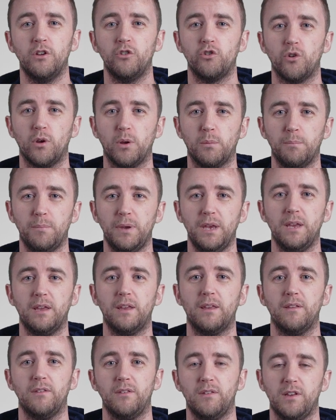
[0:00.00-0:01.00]
during
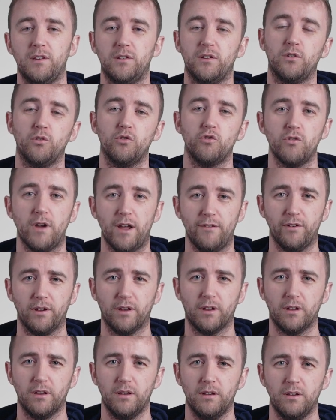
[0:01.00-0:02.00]
peak seasonal
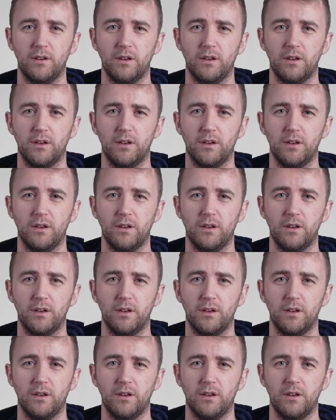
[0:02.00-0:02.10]
traffic.